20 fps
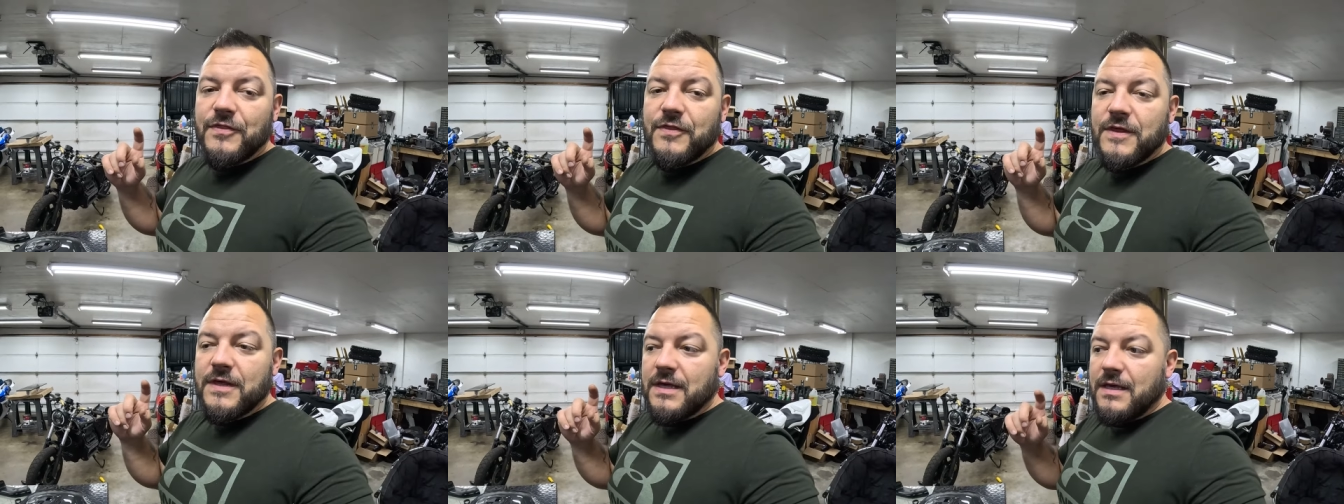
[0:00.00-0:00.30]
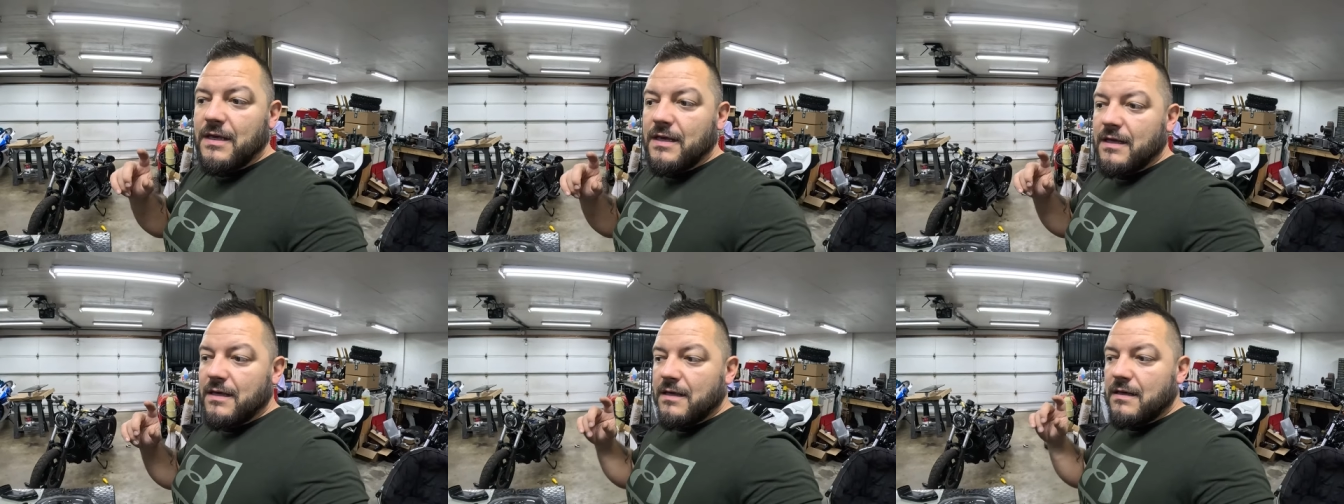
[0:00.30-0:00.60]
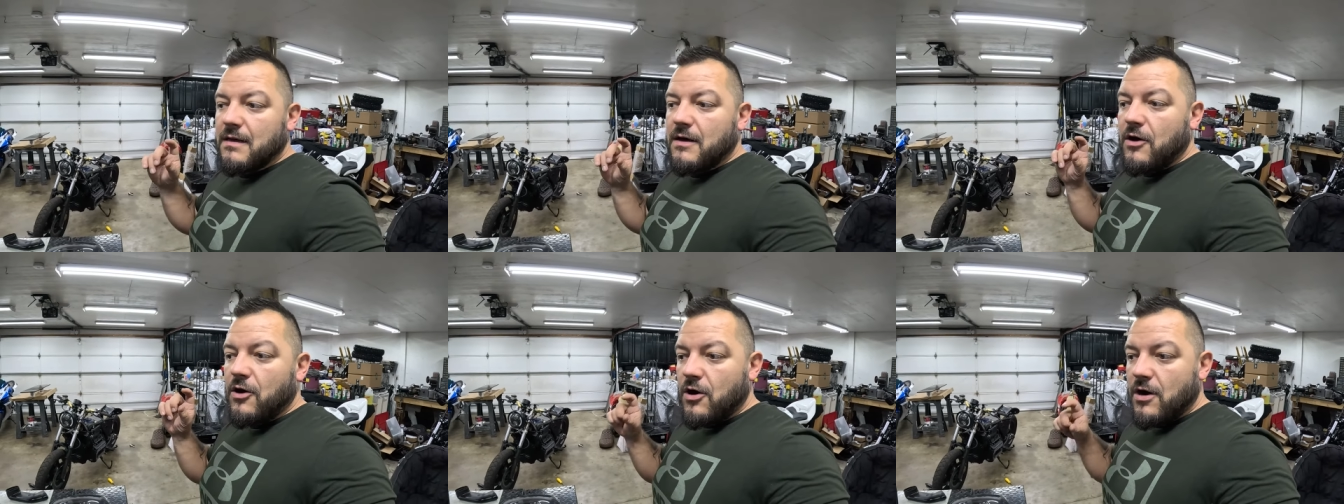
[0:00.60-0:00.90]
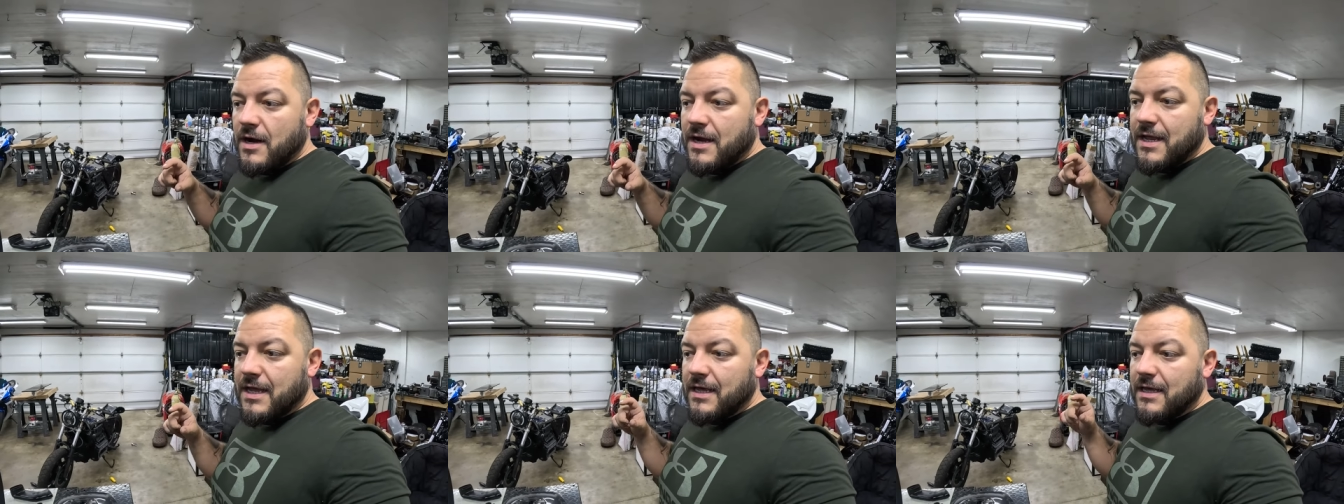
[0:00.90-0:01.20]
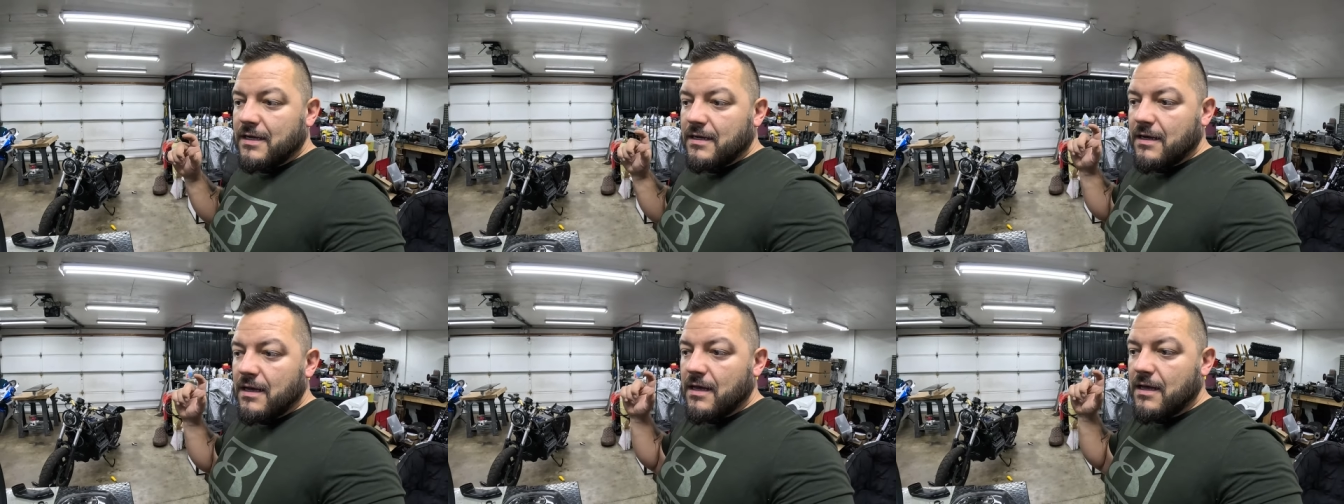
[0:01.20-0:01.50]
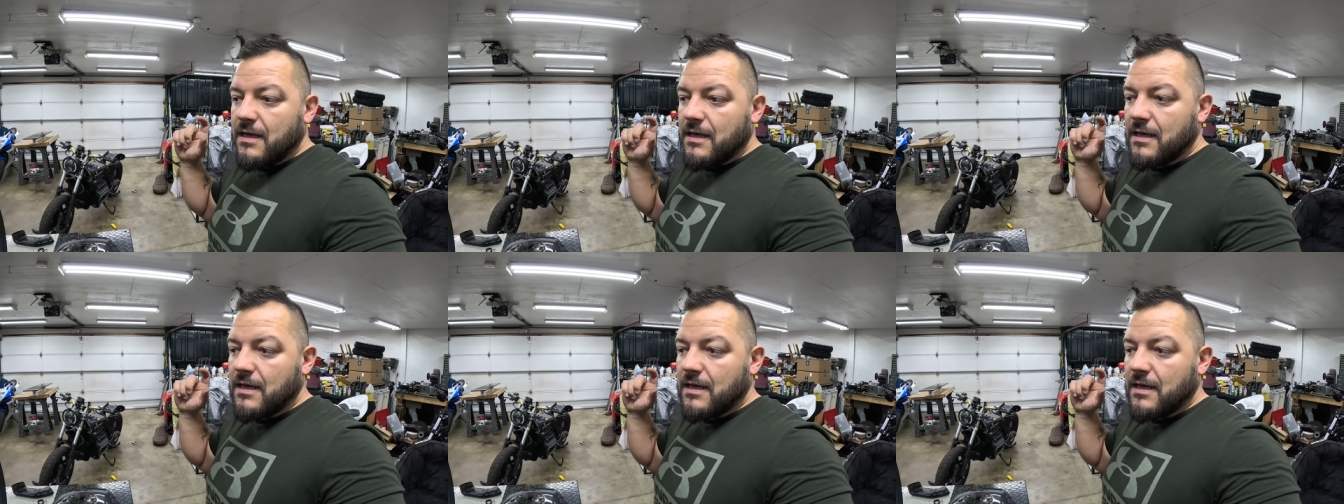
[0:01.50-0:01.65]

The arcing